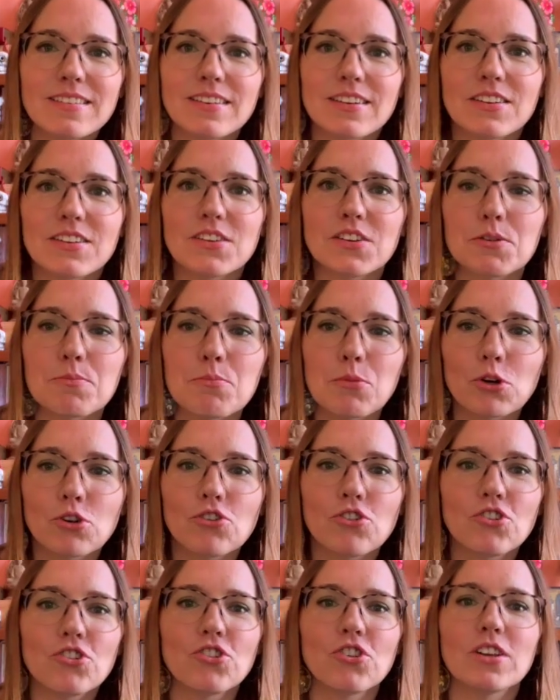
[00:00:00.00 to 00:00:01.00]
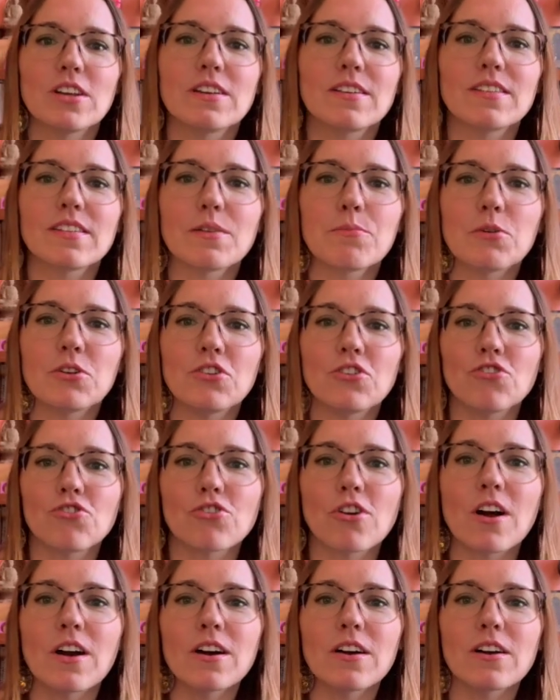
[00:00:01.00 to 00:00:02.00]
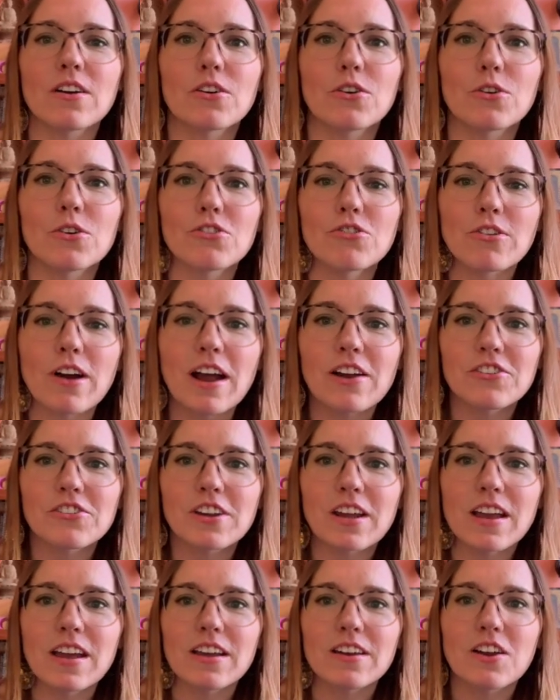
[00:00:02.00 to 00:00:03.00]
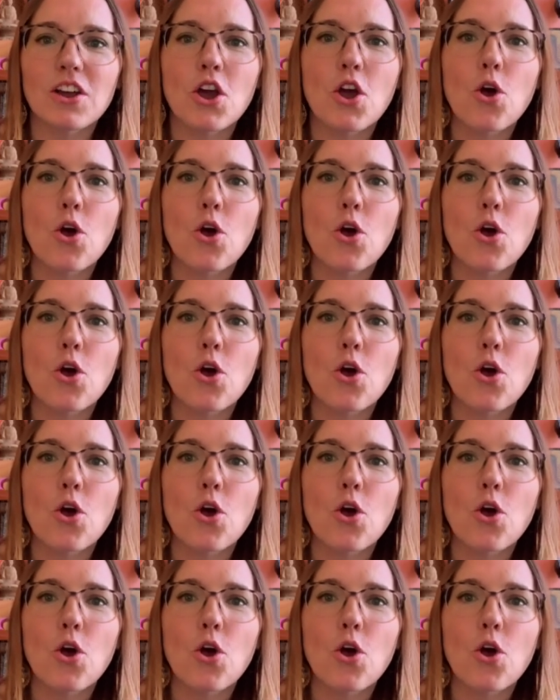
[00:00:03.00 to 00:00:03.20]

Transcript: smushed in someone's trunk or trash can,